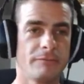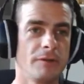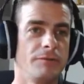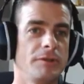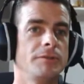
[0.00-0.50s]
feel
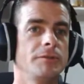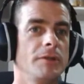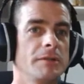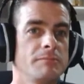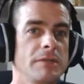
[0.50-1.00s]
free to
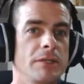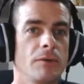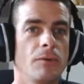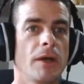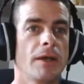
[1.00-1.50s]
let me
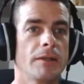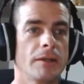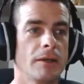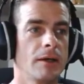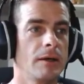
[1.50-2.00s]
know, and
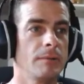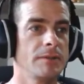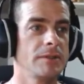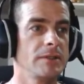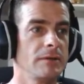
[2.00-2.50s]
I will
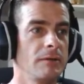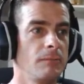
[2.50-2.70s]
see